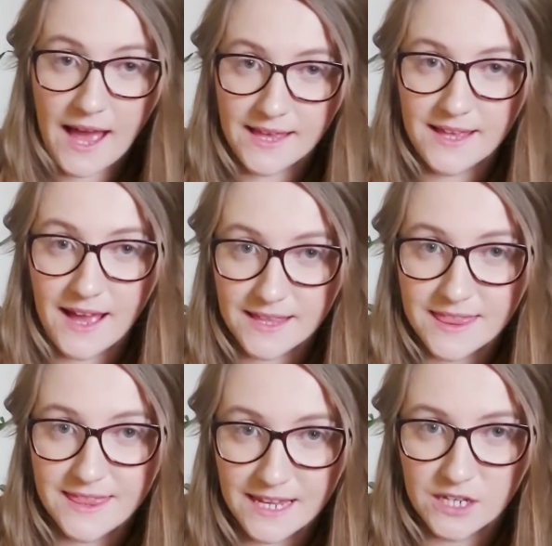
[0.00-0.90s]
I
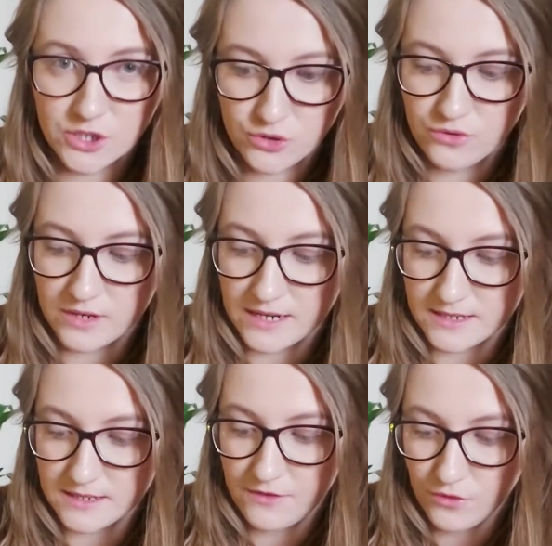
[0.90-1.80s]
think,
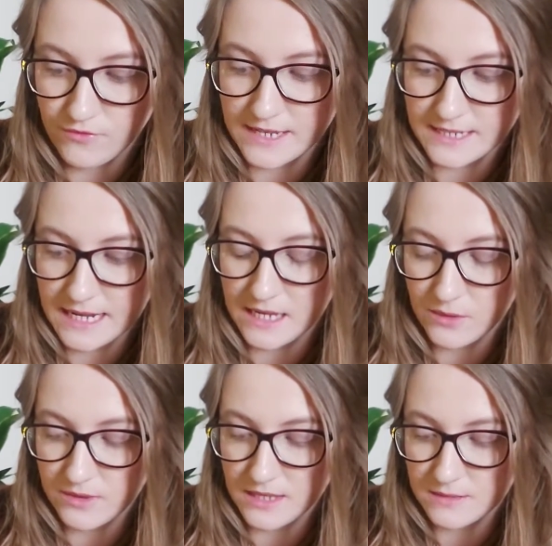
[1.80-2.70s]
Taurus, if you're resonating
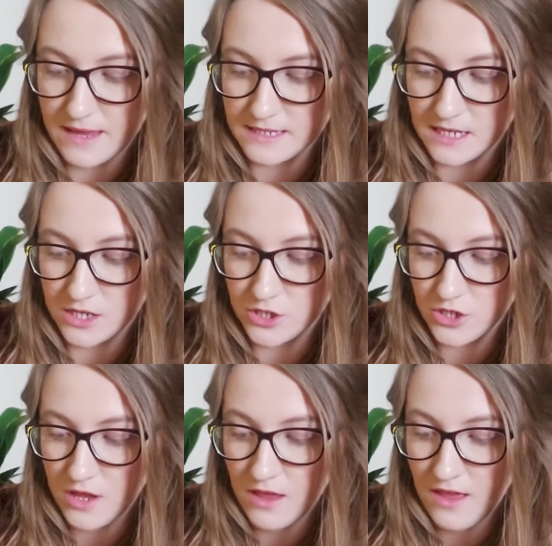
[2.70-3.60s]
with this message,
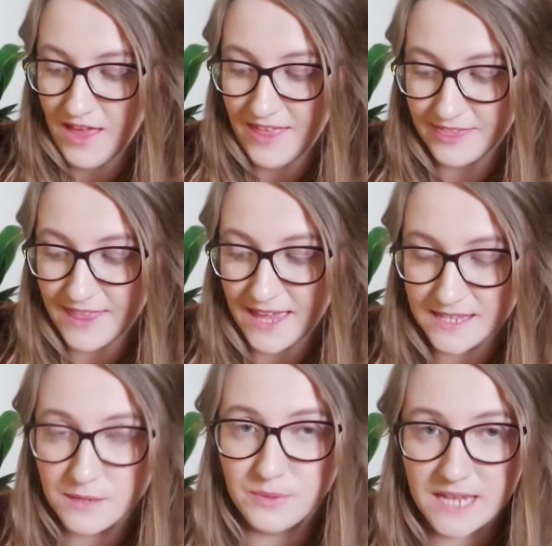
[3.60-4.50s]
there
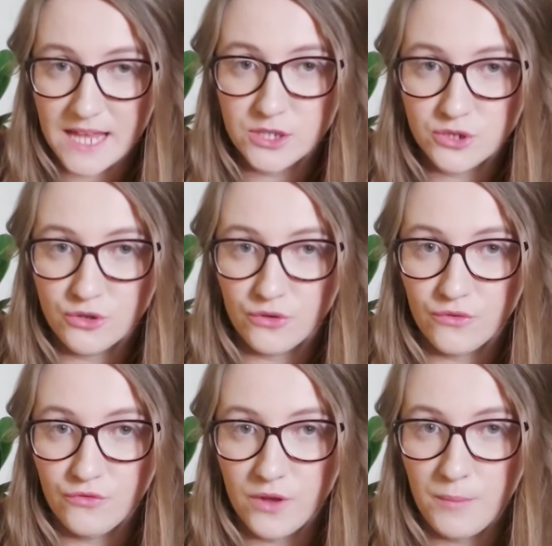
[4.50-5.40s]
is a potential
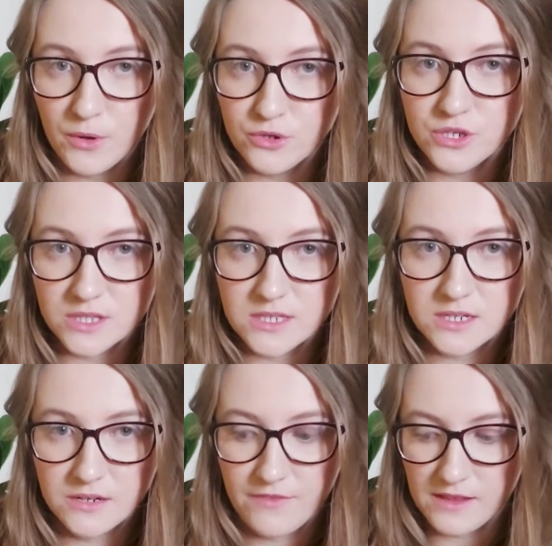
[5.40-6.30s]
for emotions to
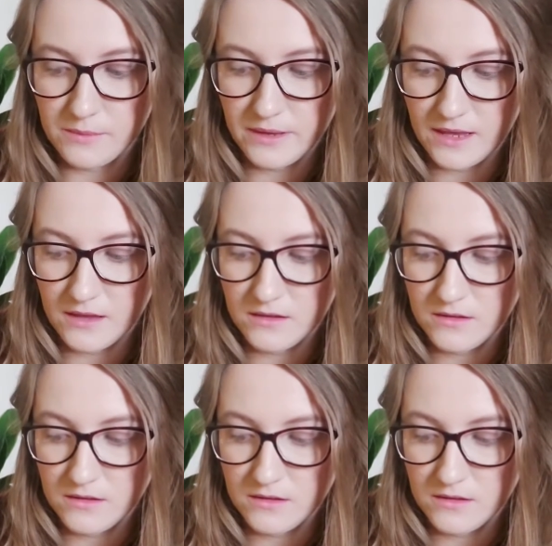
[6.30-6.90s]
develop here